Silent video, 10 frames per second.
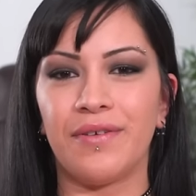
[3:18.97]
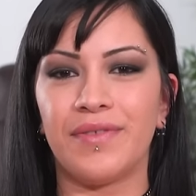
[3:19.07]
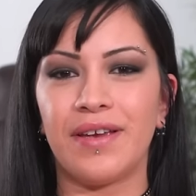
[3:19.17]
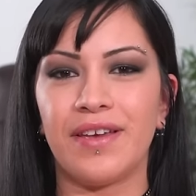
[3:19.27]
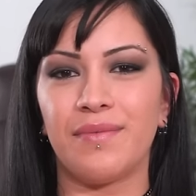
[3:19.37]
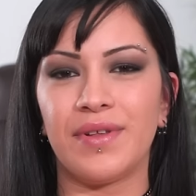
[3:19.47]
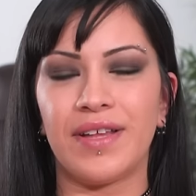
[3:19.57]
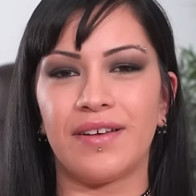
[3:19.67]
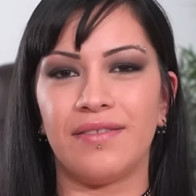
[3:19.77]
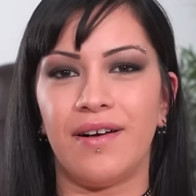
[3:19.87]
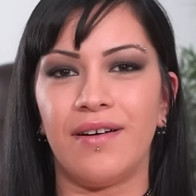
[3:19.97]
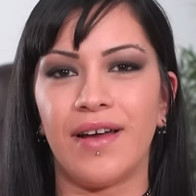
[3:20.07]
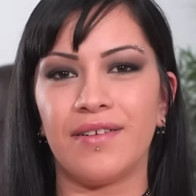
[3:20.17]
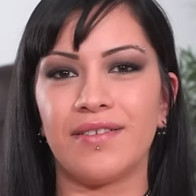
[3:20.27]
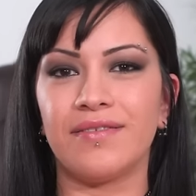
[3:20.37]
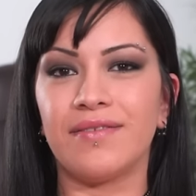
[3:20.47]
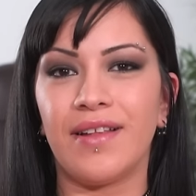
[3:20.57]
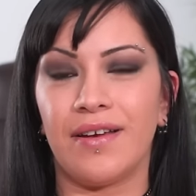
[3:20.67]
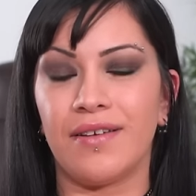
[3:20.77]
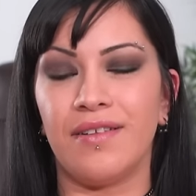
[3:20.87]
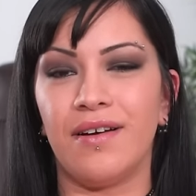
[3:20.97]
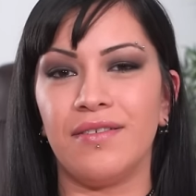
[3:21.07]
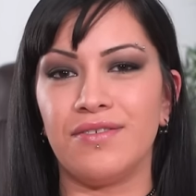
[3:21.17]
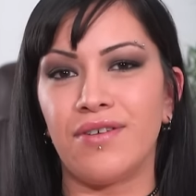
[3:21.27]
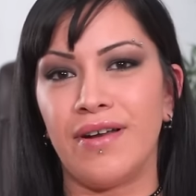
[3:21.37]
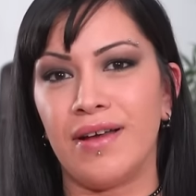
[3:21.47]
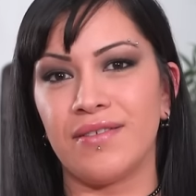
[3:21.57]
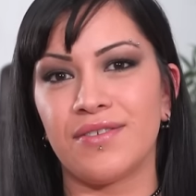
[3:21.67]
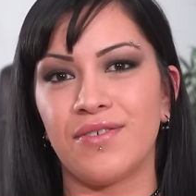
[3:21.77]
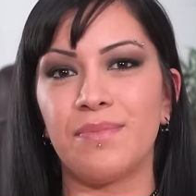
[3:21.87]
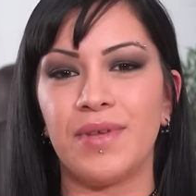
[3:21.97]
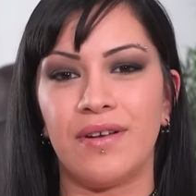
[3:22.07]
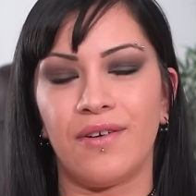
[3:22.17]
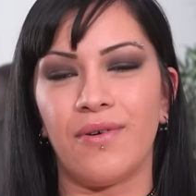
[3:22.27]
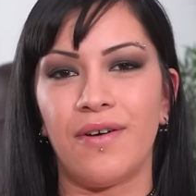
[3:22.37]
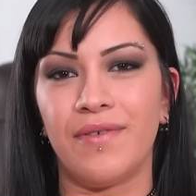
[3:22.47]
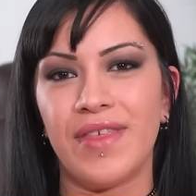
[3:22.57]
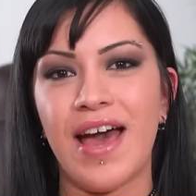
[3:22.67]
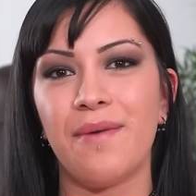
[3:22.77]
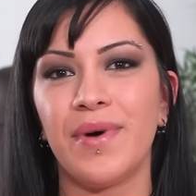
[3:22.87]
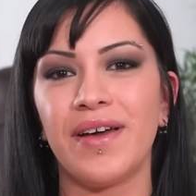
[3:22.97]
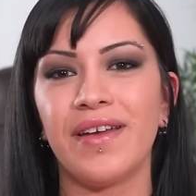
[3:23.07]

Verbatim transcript: or if they give me like a long out like long drawn out script, then I'll go off of that.